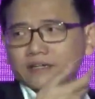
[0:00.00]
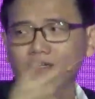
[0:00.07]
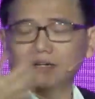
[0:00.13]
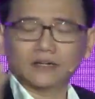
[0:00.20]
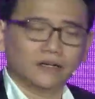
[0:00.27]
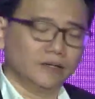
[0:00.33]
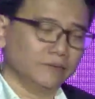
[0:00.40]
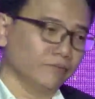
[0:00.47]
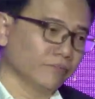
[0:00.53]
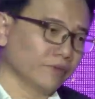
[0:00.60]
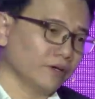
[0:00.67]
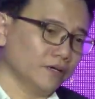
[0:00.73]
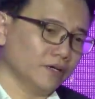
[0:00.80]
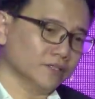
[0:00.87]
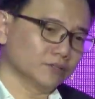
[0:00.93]

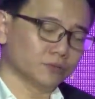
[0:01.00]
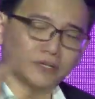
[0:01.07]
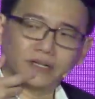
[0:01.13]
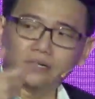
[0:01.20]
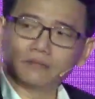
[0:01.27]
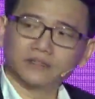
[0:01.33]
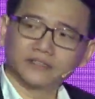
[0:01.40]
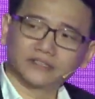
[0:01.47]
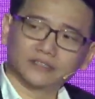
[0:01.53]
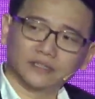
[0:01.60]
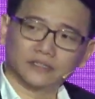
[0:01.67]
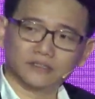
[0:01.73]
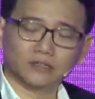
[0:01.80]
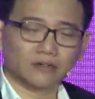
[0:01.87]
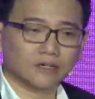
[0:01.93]
Stuart Haber's
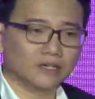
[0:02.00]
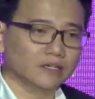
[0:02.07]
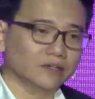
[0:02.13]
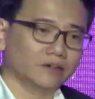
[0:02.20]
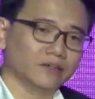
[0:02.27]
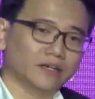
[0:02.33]
talk earlier on.